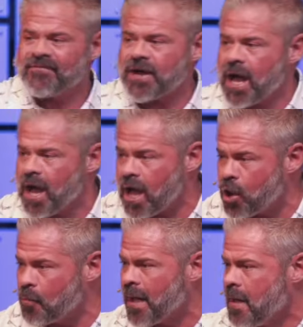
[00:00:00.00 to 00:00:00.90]
and of a
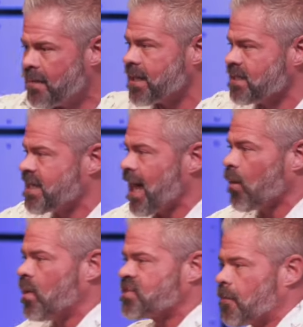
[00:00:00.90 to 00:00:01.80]
hope because
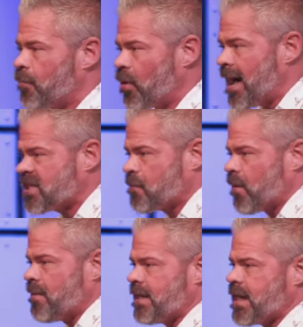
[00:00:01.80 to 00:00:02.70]
God wants to
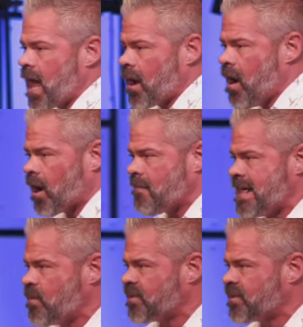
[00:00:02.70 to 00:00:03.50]
prosper me, not harm me.